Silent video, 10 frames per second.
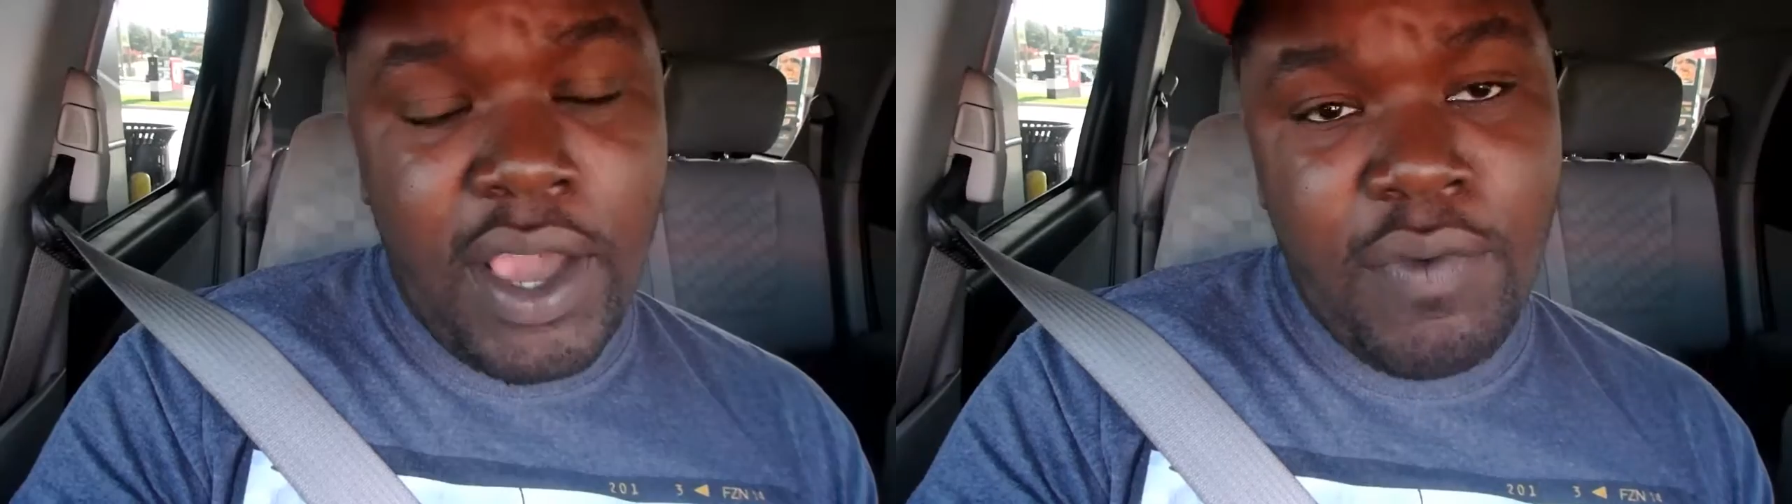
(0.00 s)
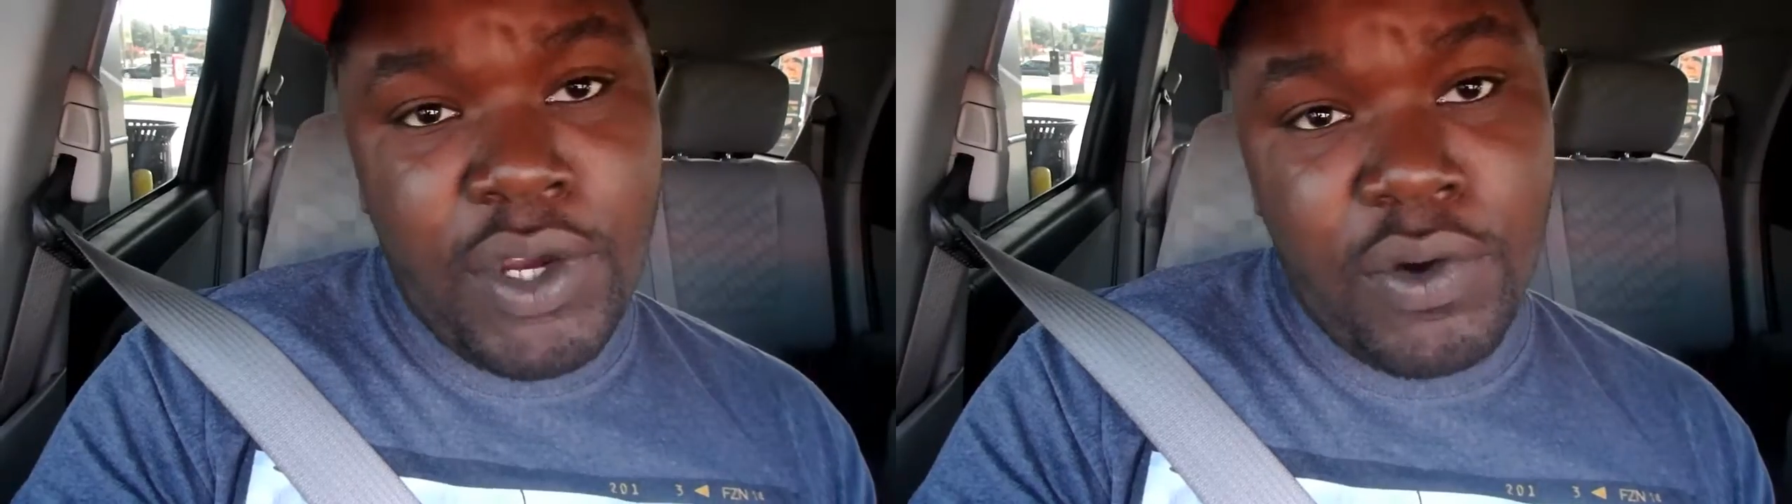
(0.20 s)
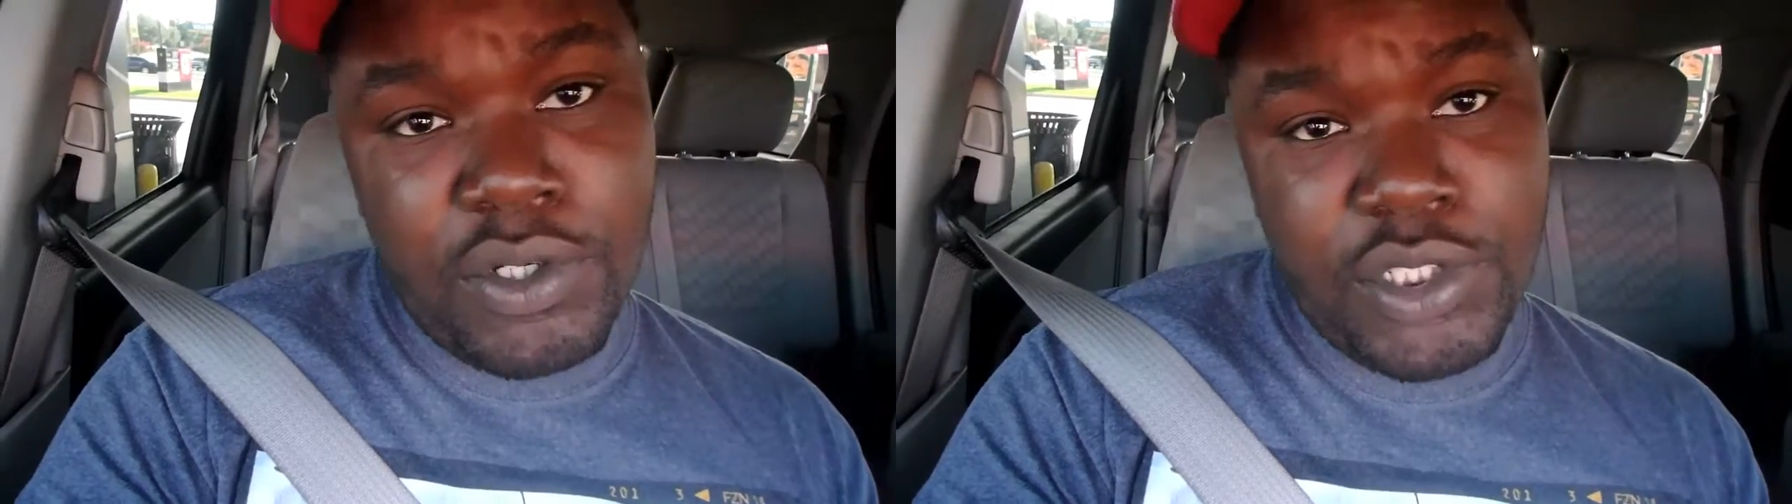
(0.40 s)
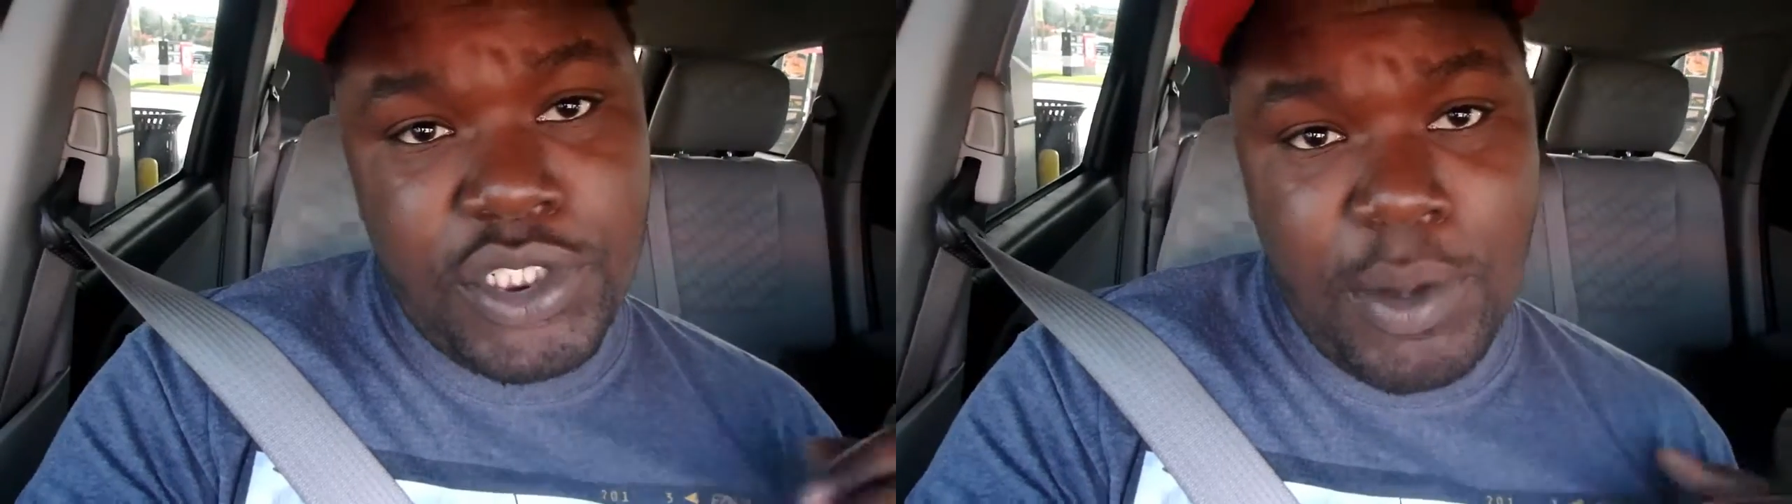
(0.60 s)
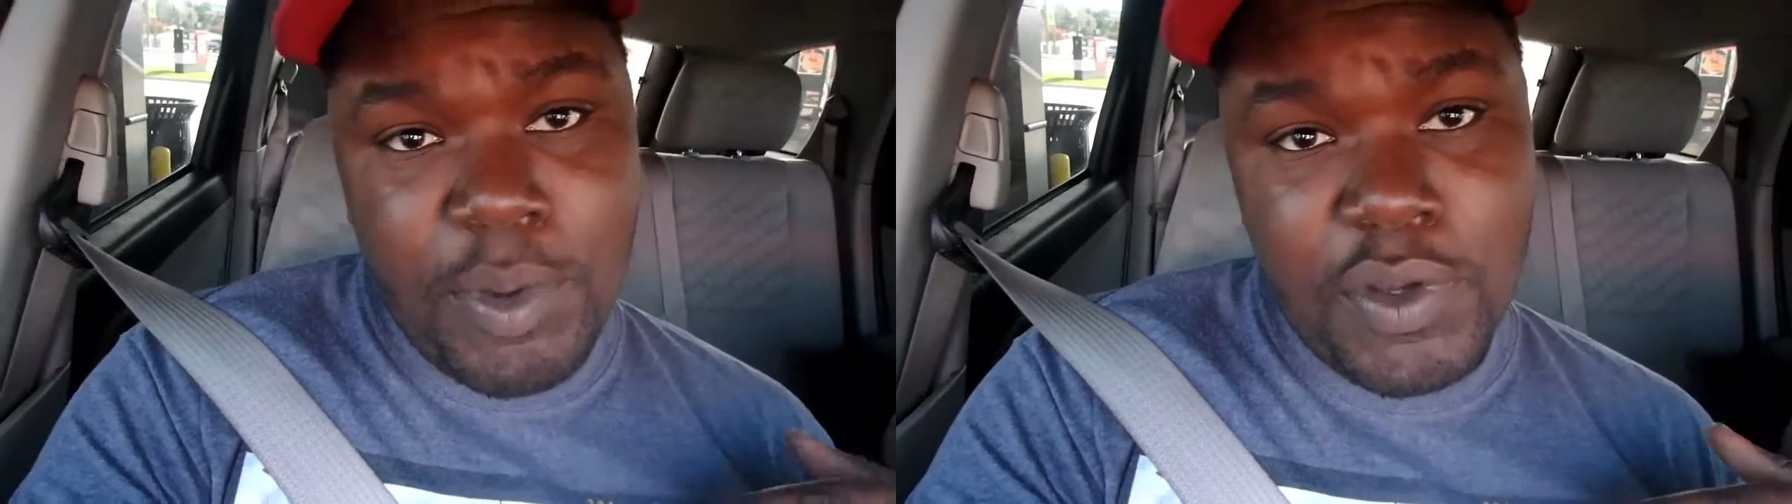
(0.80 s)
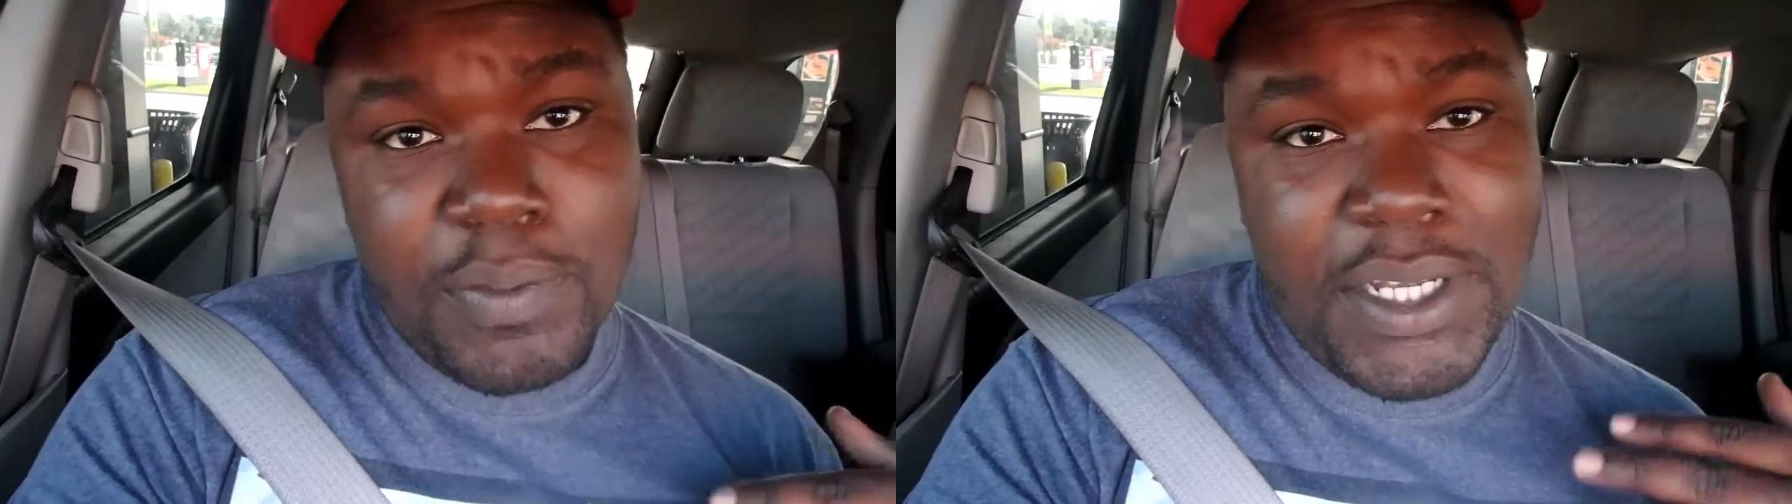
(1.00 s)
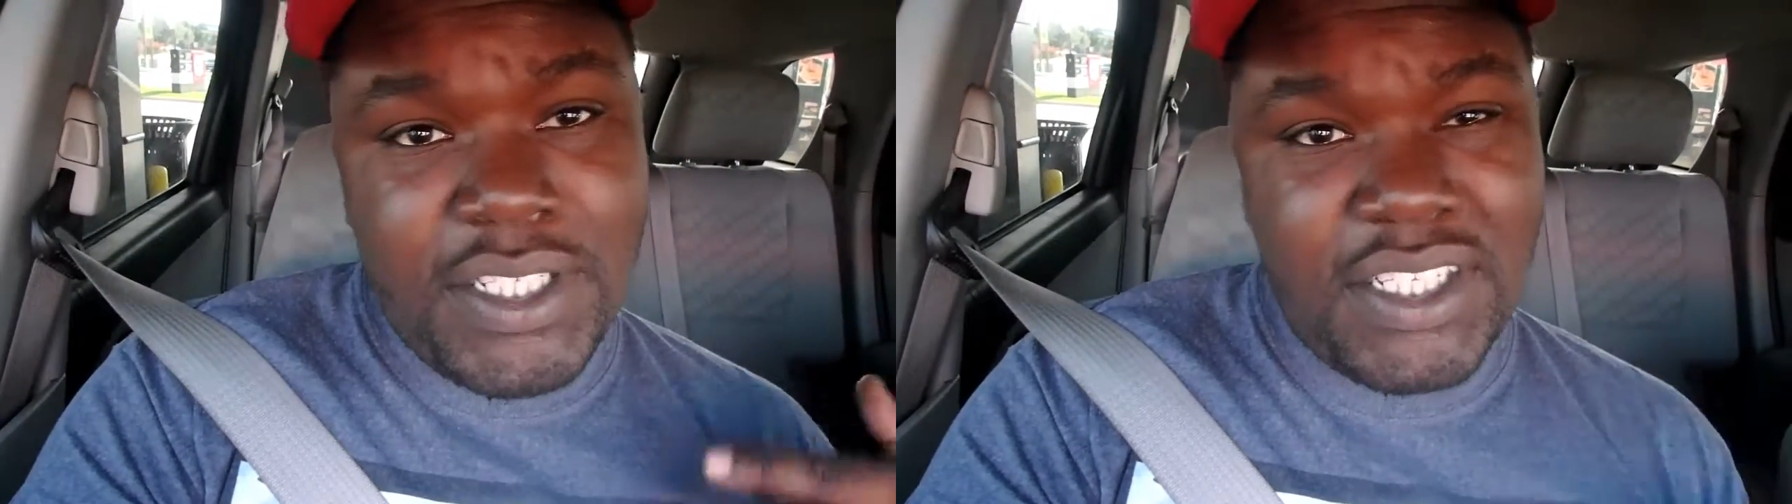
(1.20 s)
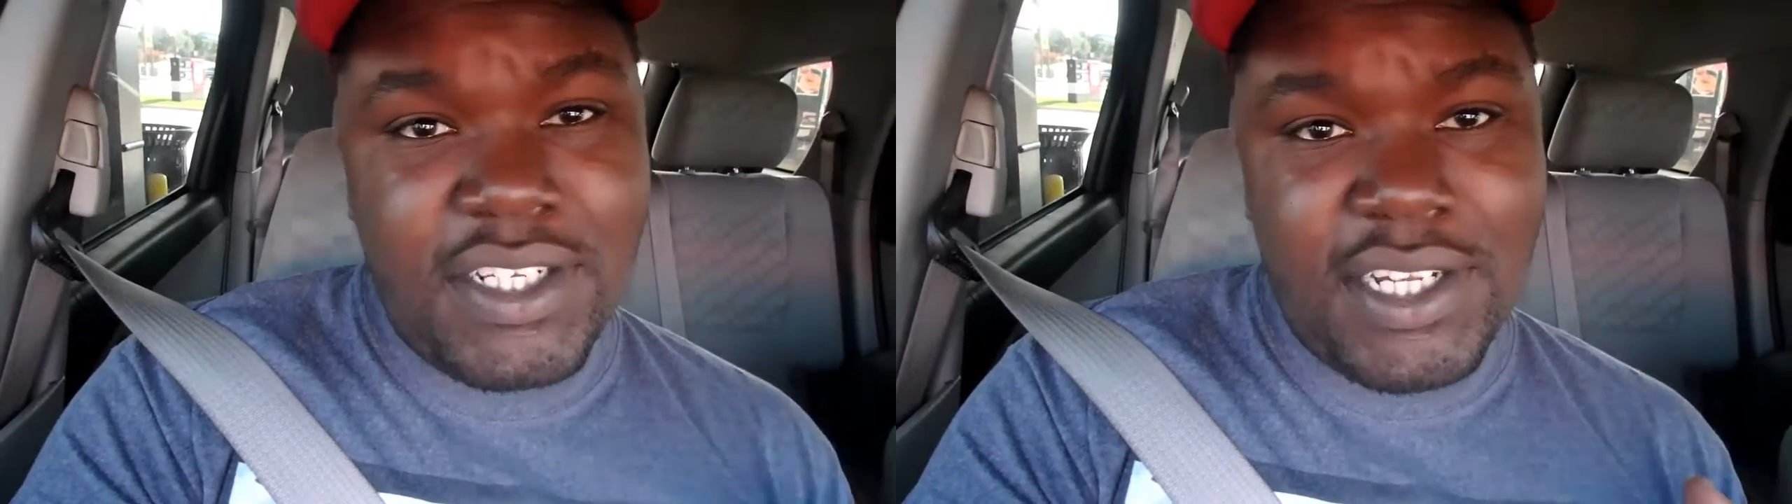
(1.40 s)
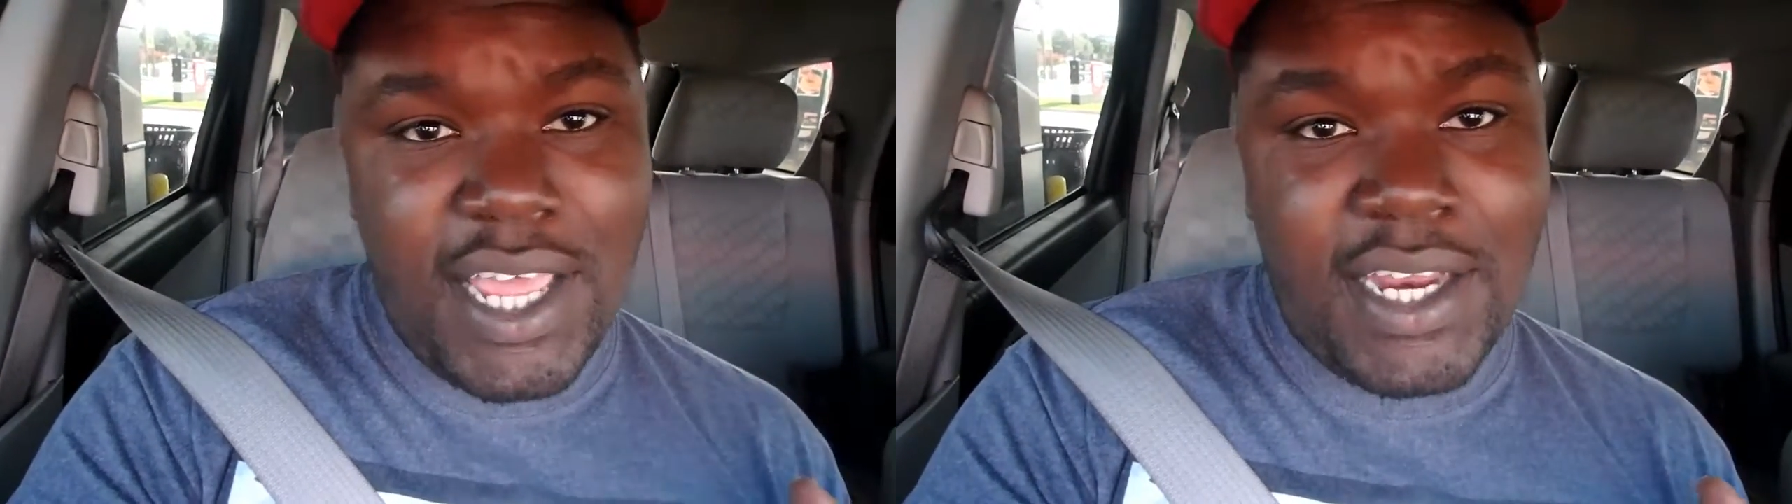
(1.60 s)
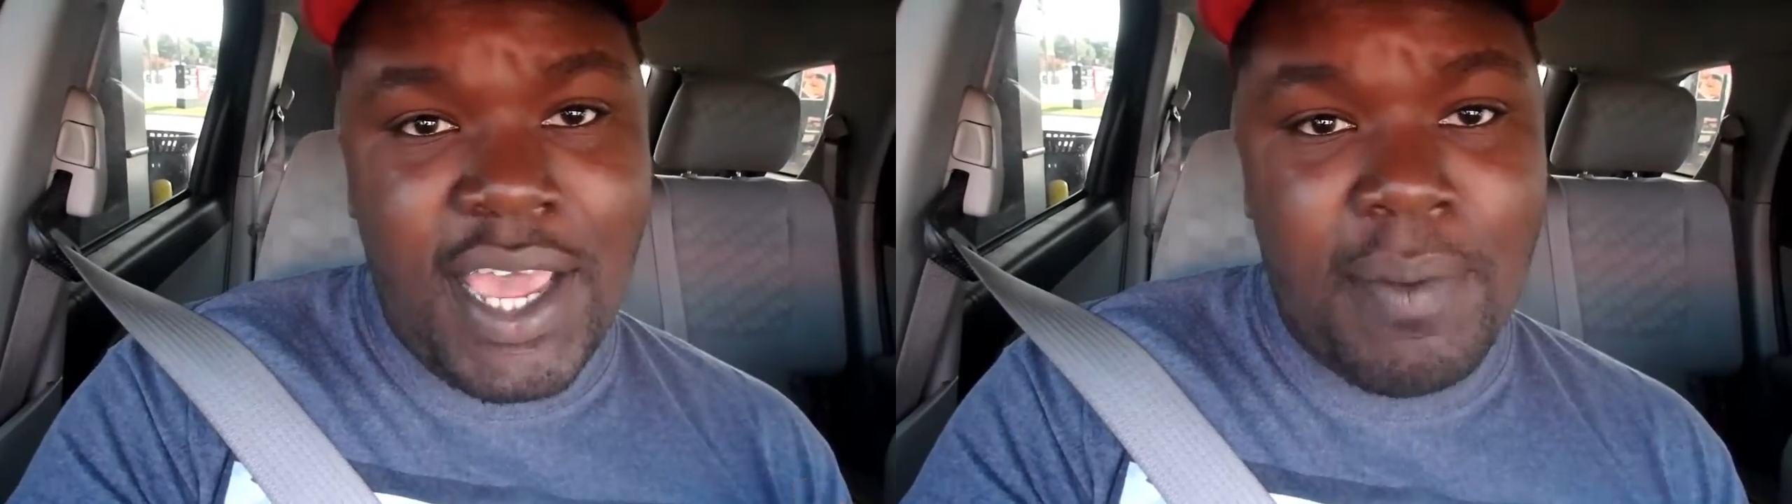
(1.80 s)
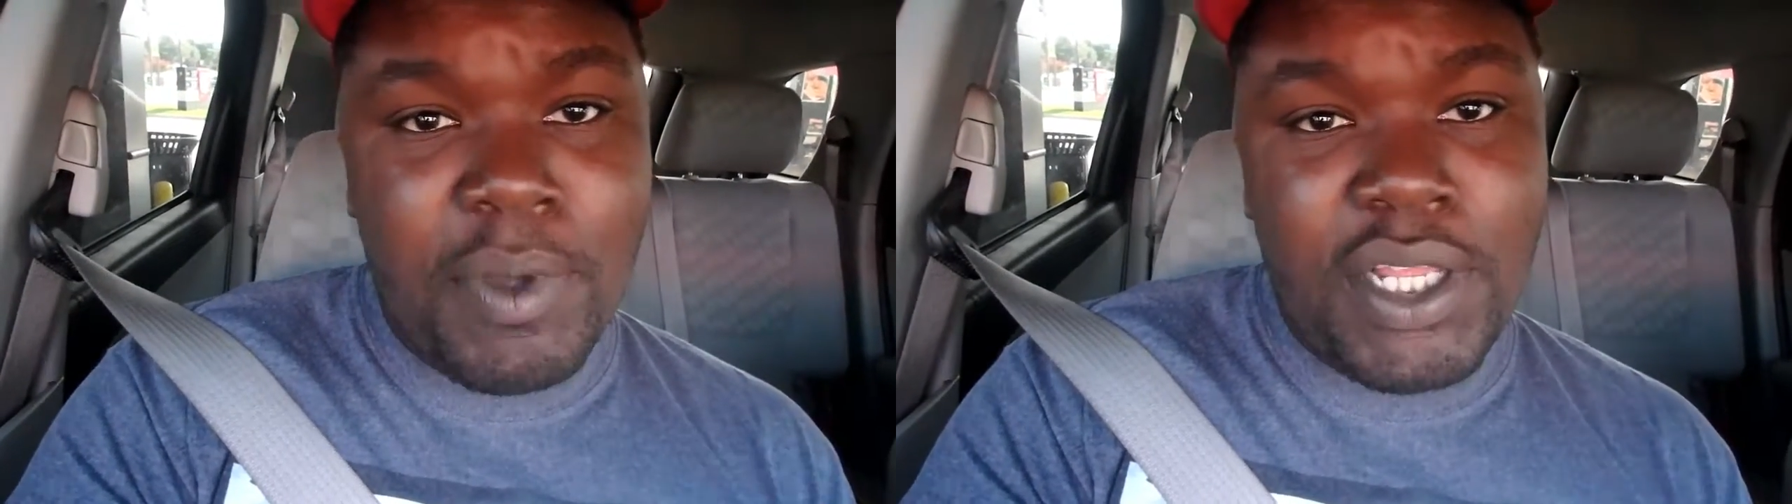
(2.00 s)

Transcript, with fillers: I went grocery shopping with my sister that night,